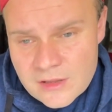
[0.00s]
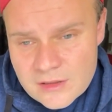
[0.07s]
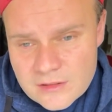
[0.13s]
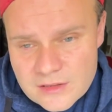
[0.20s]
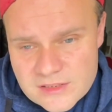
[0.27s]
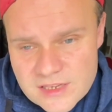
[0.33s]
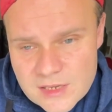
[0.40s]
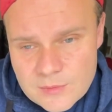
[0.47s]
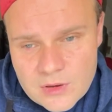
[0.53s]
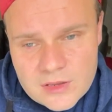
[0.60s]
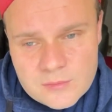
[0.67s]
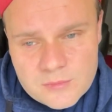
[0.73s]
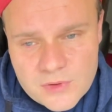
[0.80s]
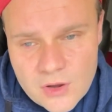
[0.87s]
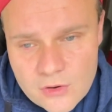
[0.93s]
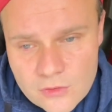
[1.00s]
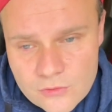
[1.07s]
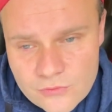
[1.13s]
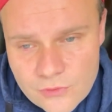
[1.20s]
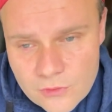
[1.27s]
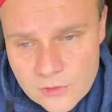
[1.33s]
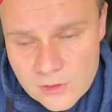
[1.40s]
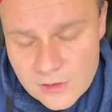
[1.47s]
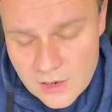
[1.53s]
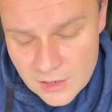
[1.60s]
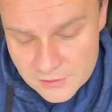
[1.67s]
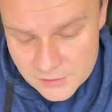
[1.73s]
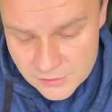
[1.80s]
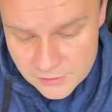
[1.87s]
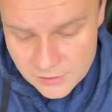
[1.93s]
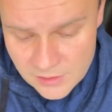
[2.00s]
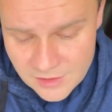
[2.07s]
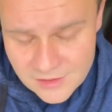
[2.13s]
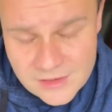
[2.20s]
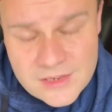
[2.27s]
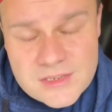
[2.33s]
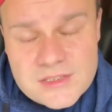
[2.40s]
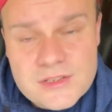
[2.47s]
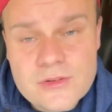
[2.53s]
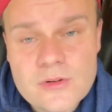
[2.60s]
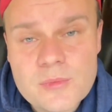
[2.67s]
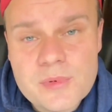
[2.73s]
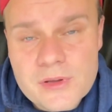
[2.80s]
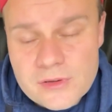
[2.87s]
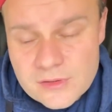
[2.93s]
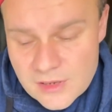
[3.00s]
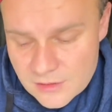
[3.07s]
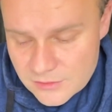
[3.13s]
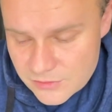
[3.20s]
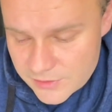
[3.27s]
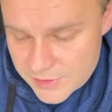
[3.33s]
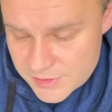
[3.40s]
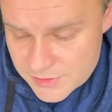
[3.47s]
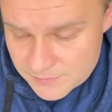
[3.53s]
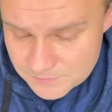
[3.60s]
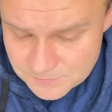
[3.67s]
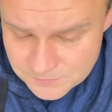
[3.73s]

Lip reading: The same can go for other East European countries.